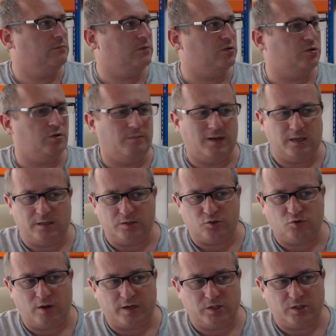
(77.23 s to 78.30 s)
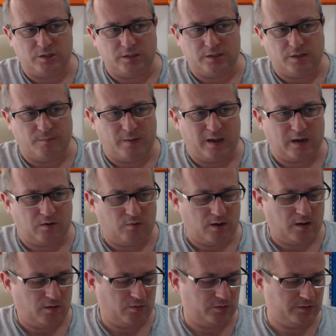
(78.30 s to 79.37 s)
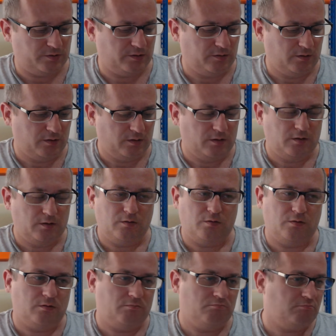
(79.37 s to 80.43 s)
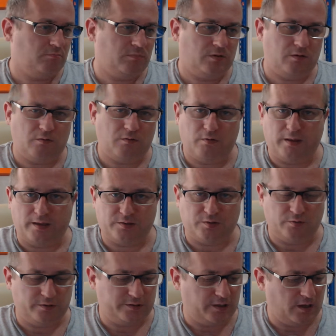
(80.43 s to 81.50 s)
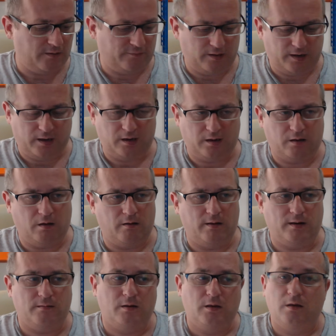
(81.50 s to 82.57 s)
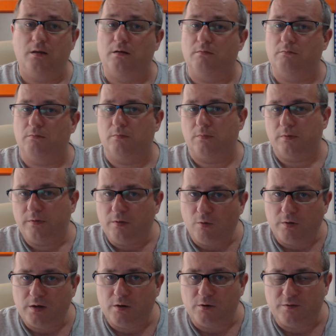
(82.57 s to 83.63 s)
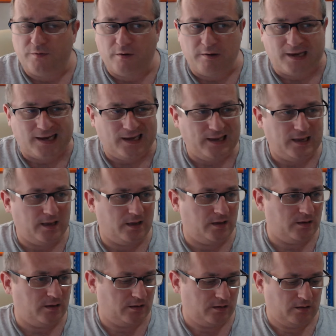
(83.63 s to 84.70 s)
there's too many distractions in the background, all that sort of stuff, and then going, the audio is very clear.